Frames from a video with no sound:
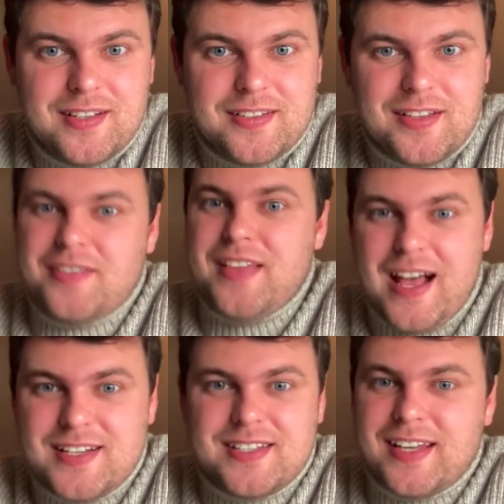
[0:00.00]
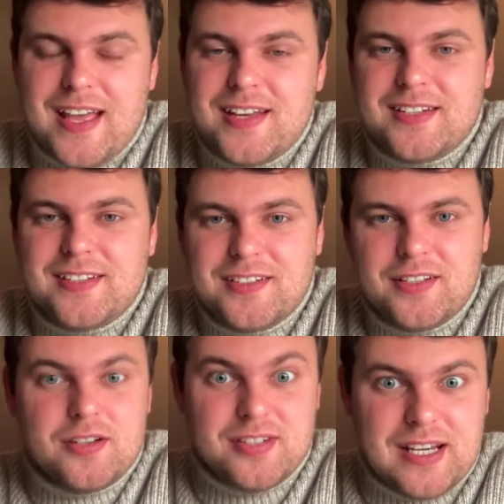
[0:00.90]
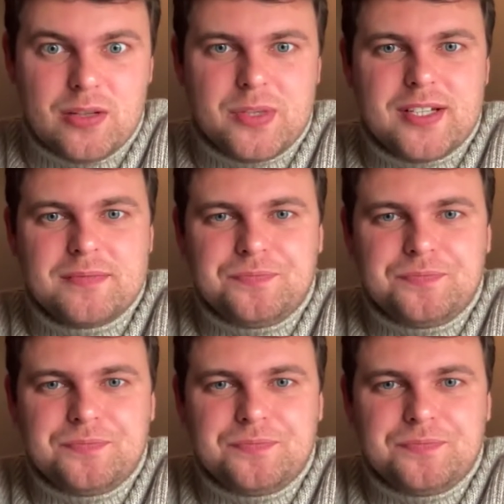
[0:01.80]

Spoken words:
that that's the case. Deal with it.